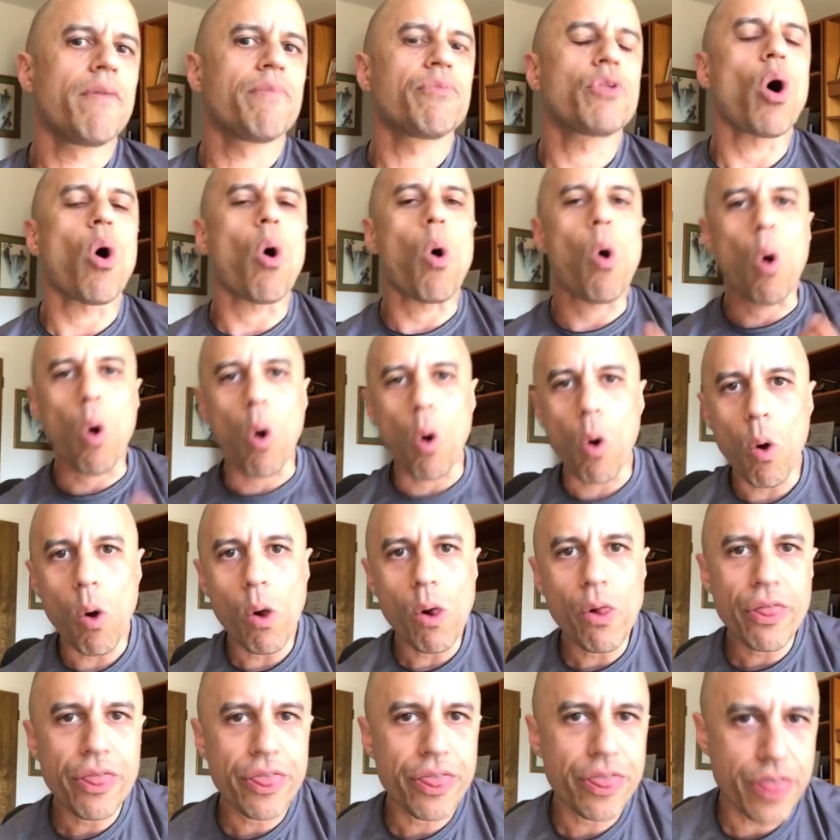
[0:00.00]
The
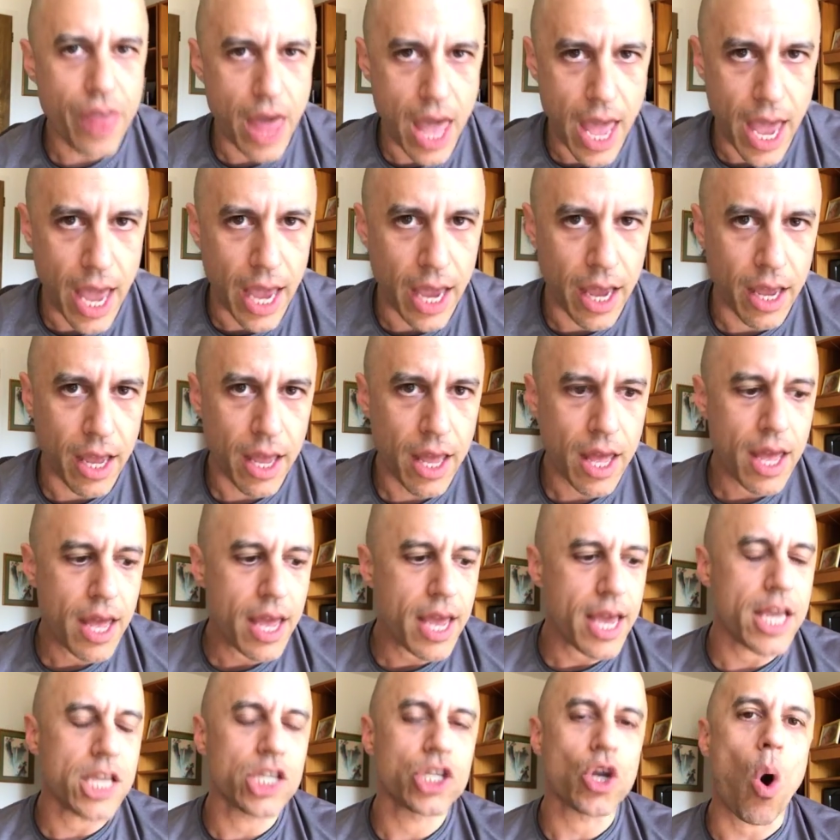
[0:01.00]
whole thing
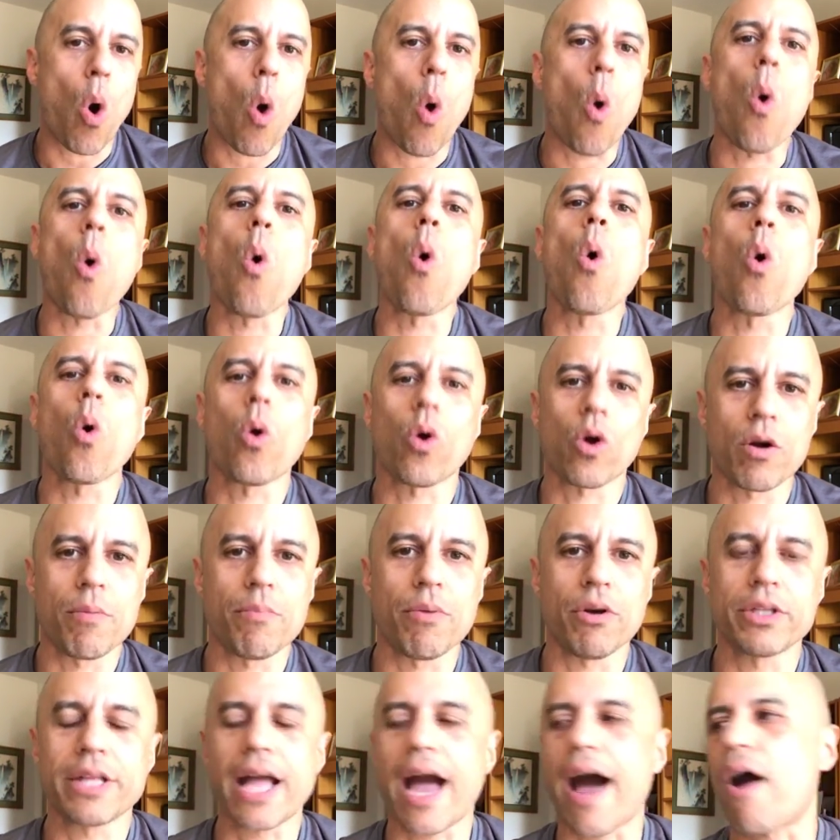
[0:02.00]
is
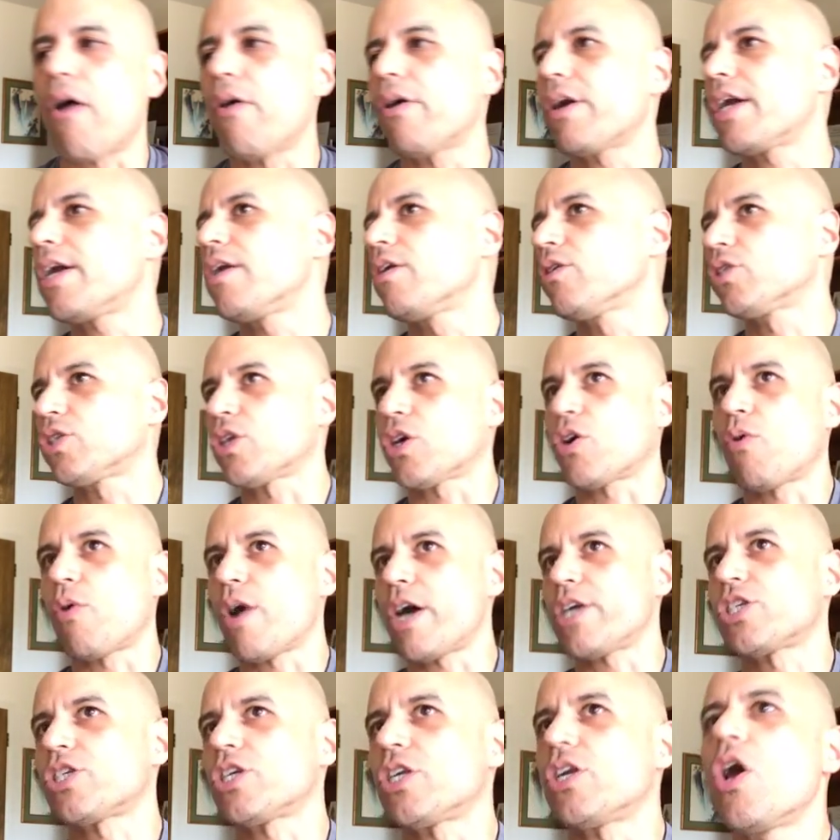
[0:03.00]
horrible. Now, here's a
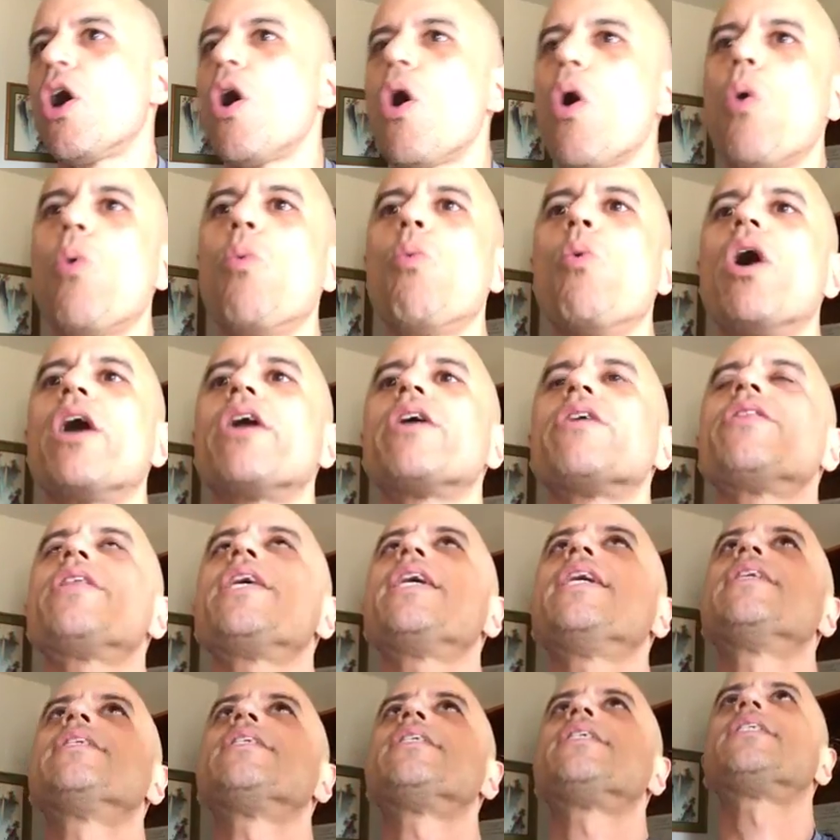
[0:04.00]
question. What are
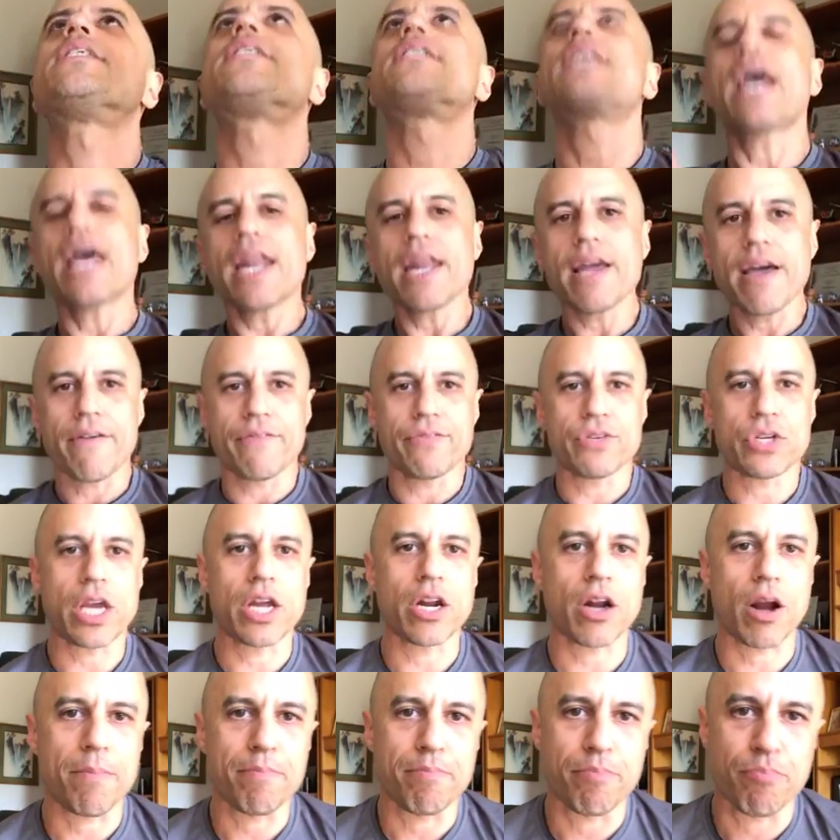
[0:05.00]
the incentives
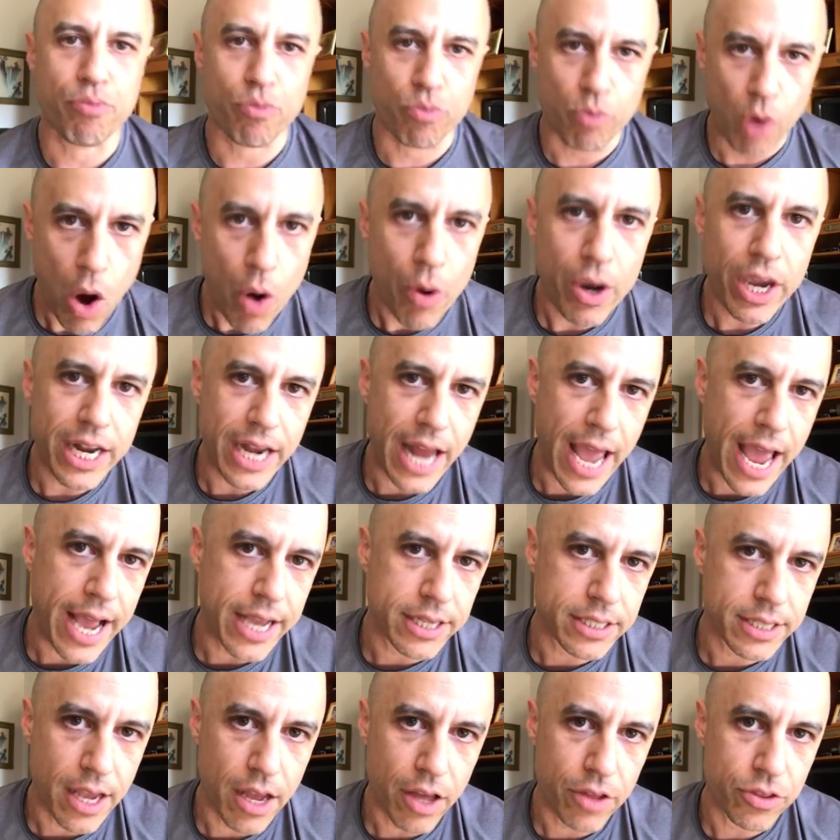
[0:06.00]
in our
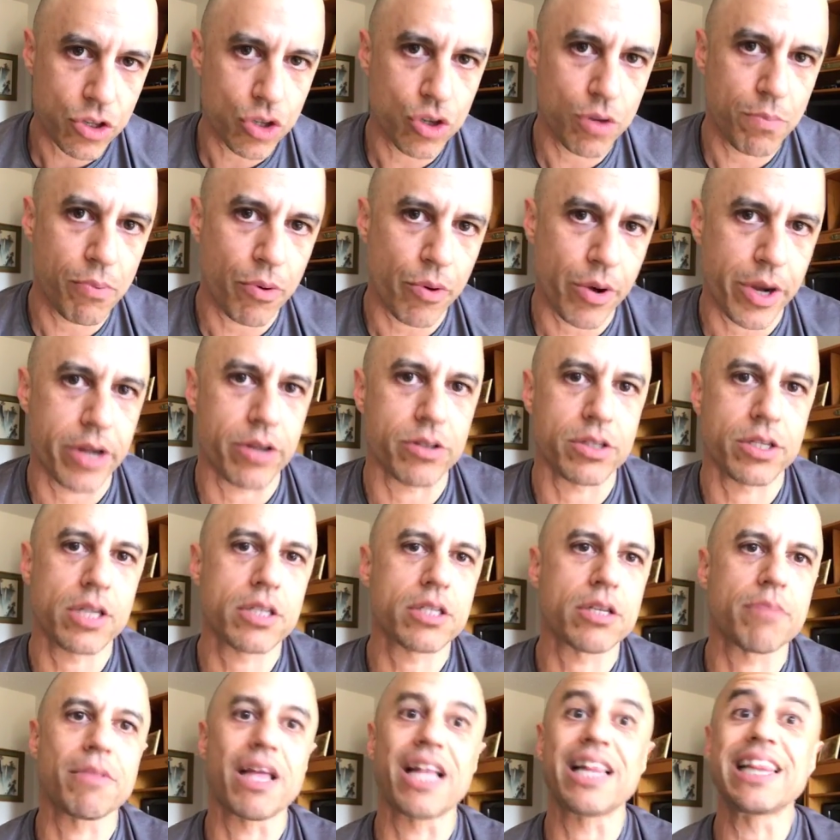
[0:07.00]
broken-ass Health 2.0
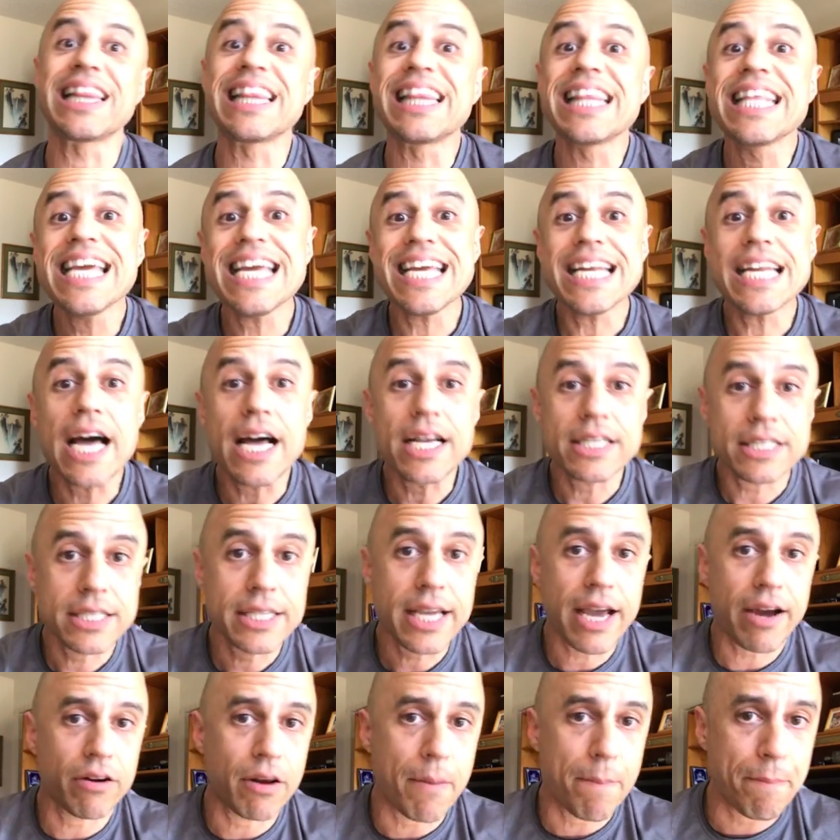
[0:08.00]
system that lead us
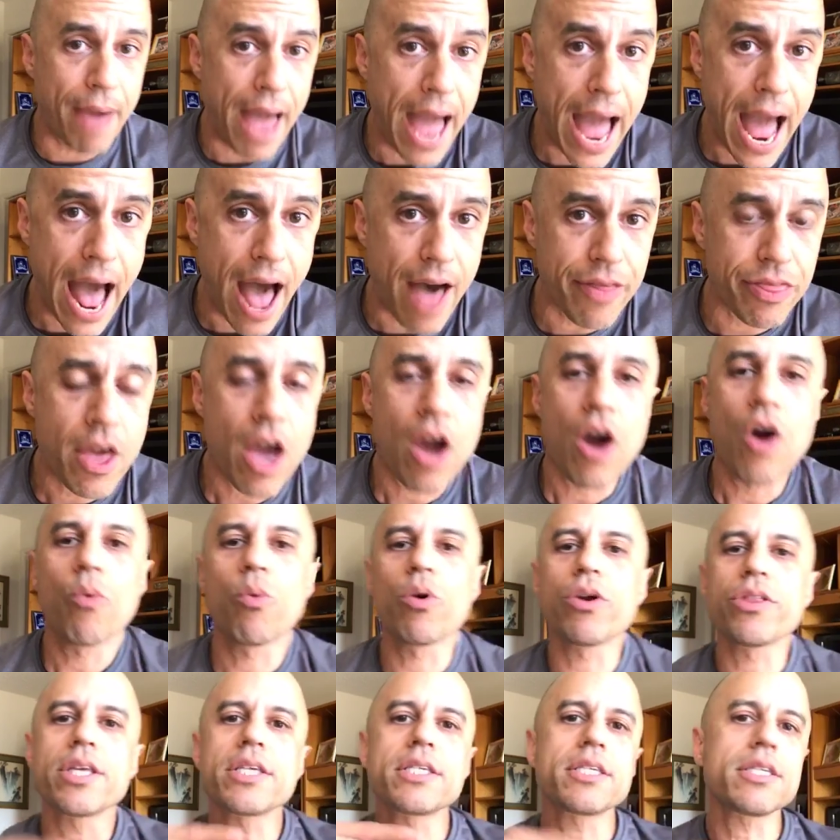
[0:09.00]
down a path
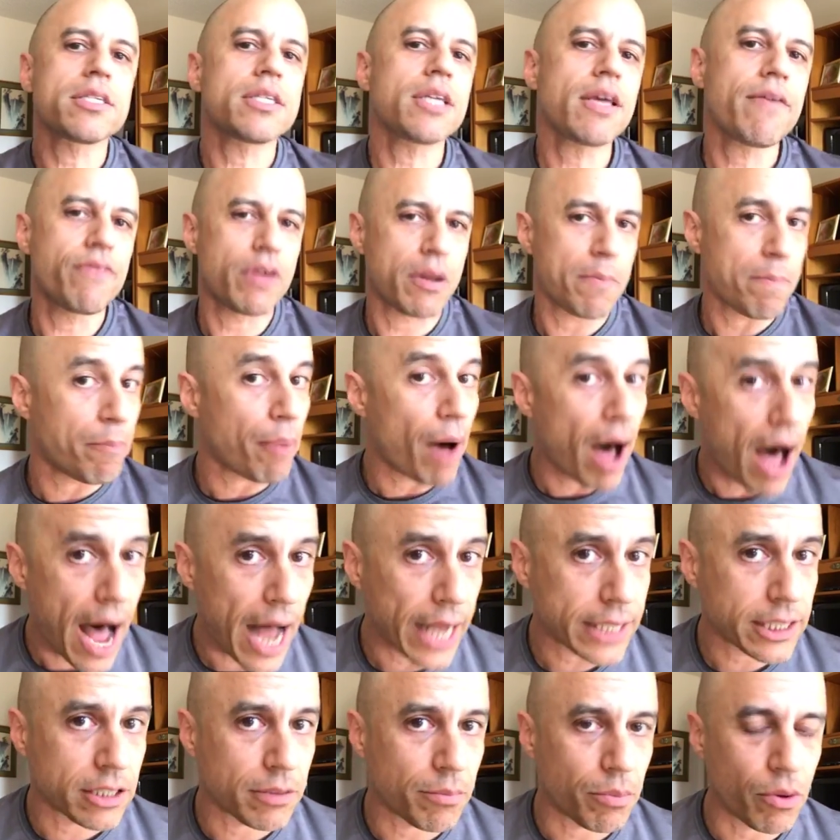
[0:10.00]
where this is even
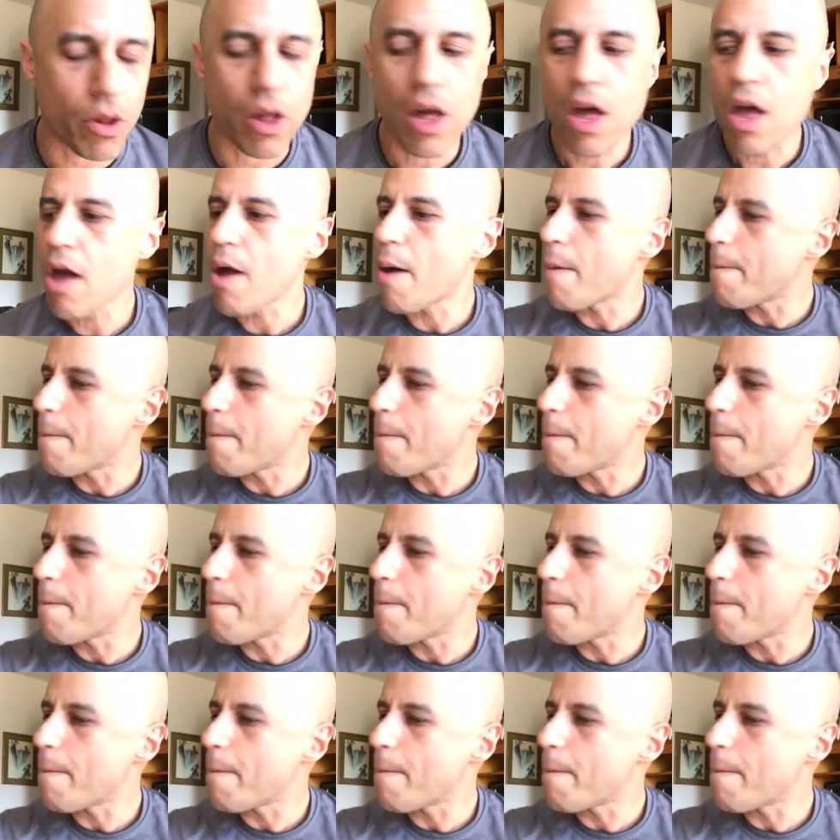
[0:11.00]
possible?